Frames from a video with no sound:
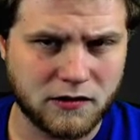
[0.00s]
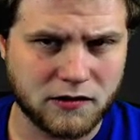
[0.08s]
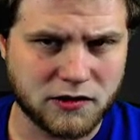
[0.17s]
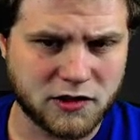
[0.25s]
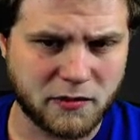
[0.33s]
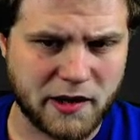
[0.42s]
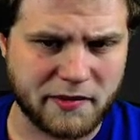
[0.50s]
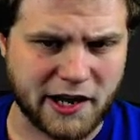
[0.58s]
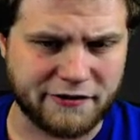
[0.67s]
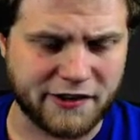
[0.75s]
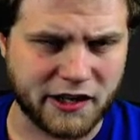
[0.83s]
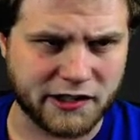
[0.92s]
So maybe I
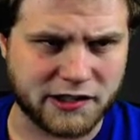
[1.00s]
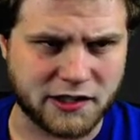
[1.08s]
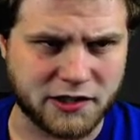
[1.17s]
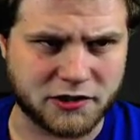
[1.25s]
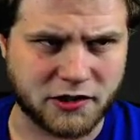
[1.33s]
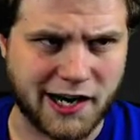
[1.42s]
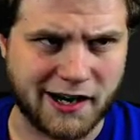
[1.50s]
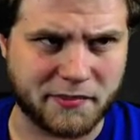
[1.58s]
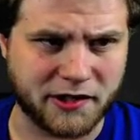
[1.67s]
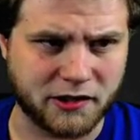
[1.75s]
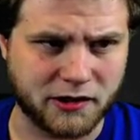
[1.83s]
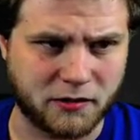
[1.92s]
fell into their trap
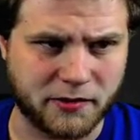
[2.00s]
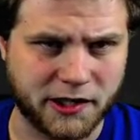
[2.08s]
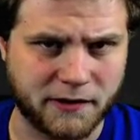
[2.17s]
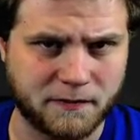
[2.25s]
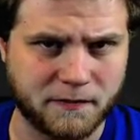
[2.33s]
here a little bit.